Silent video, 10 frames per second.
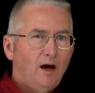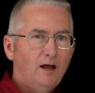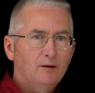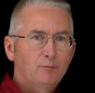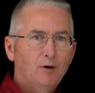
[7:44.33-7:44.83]

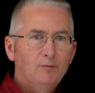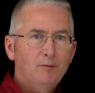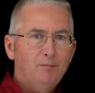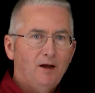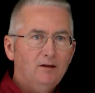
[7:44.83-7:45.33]
on the
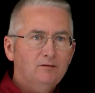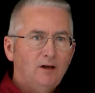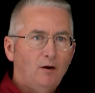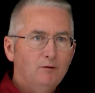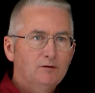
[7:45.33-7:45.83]
permanent
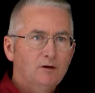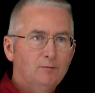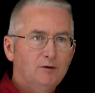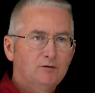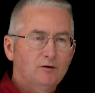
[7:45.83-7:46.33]
ballast how it's
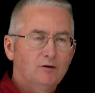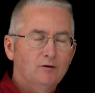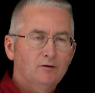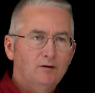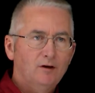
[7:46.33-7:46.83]
going to be
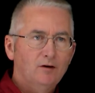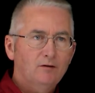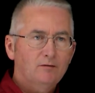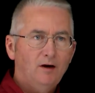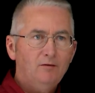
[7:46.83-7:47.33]
secured to the
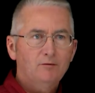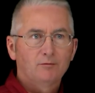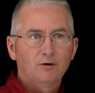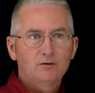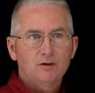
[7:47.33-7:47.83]
aircraft
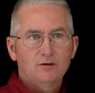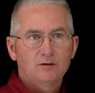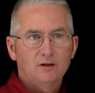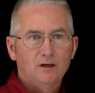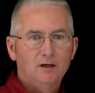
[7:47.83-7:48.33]

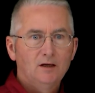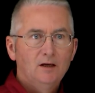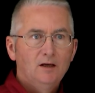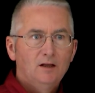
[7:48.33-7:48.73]
versus the